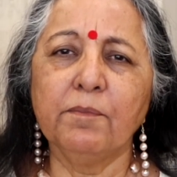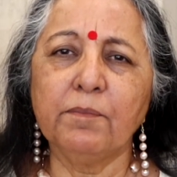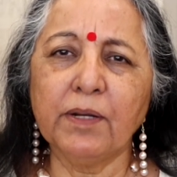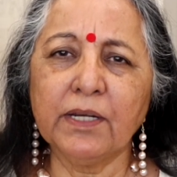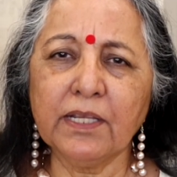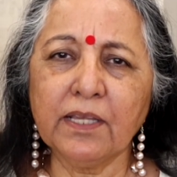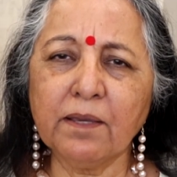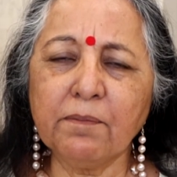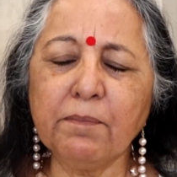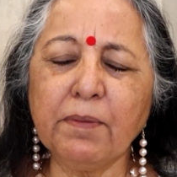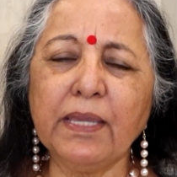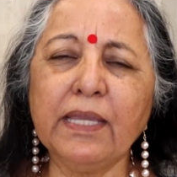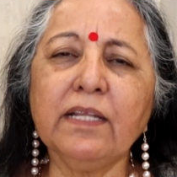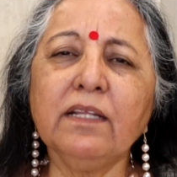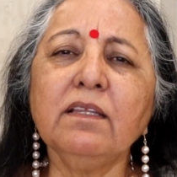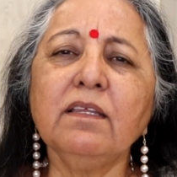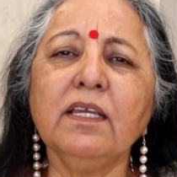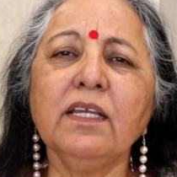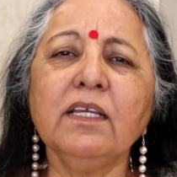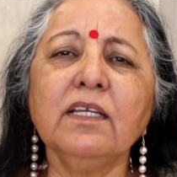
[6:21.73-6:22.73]
But the
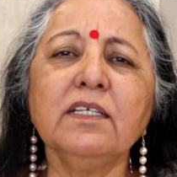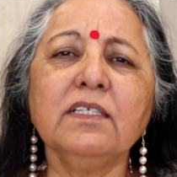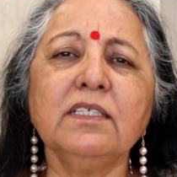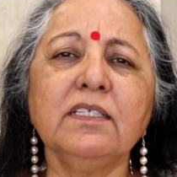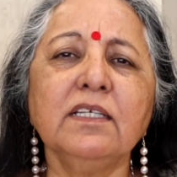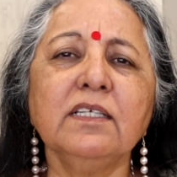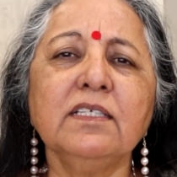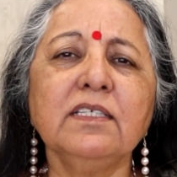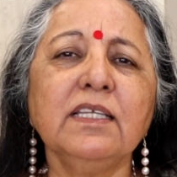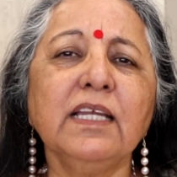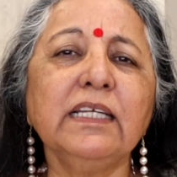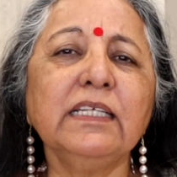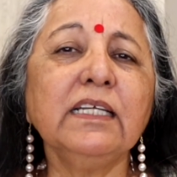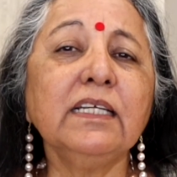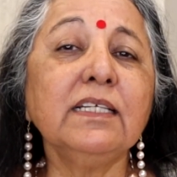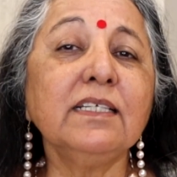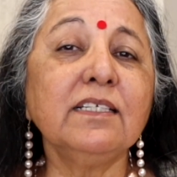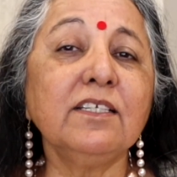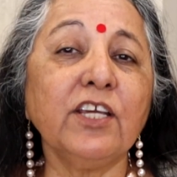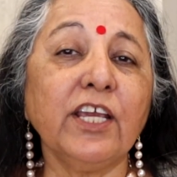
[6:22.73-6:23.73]
main thing is this, that
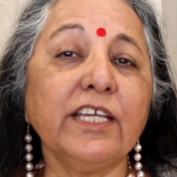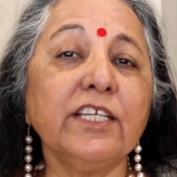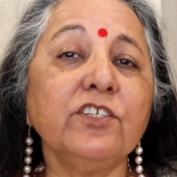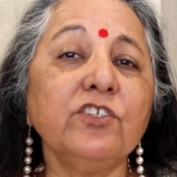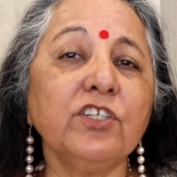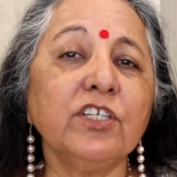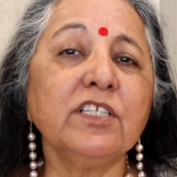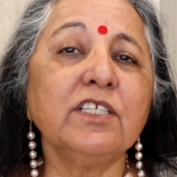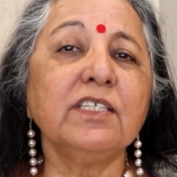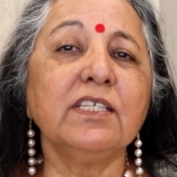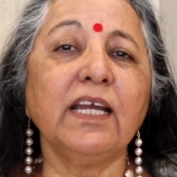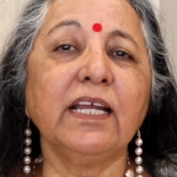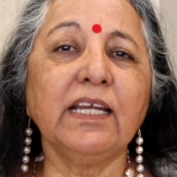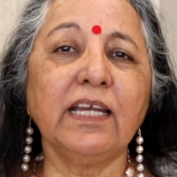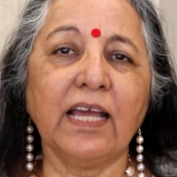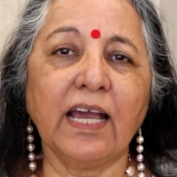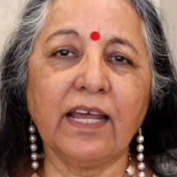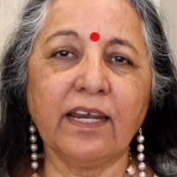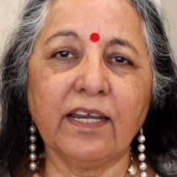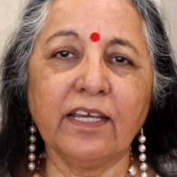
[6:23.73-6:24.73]
it changes the
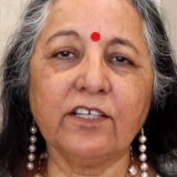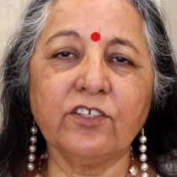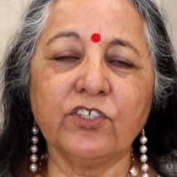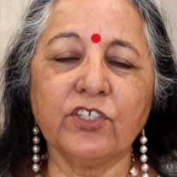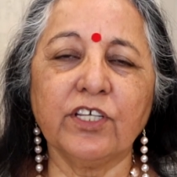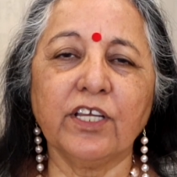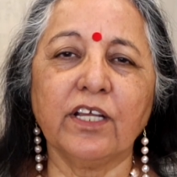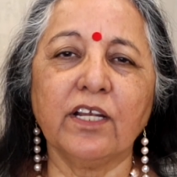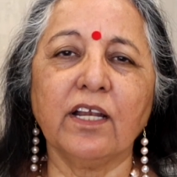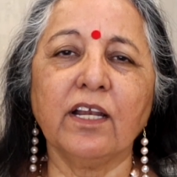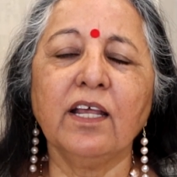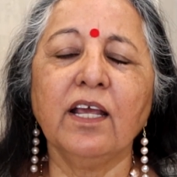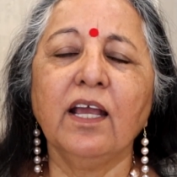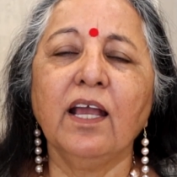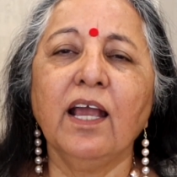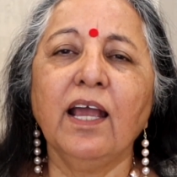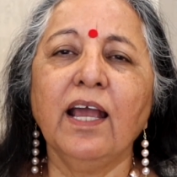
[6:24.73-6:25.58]
direction.